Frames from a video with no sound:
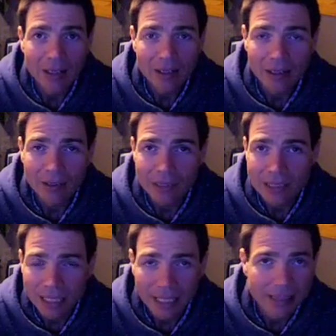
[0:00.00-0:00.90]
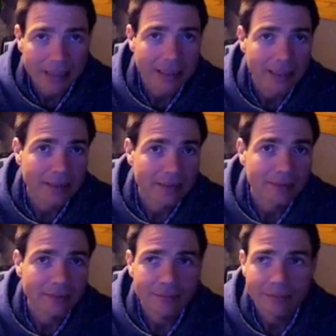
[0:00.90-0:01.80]
Recycling,
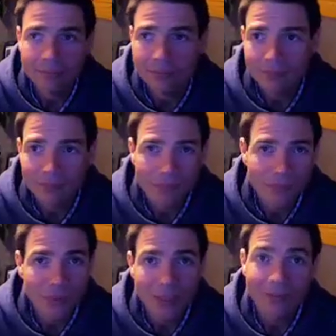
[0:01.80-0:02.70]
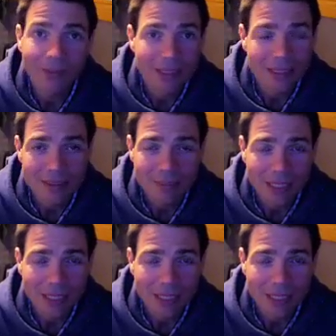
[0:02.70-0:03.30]
whatever it is,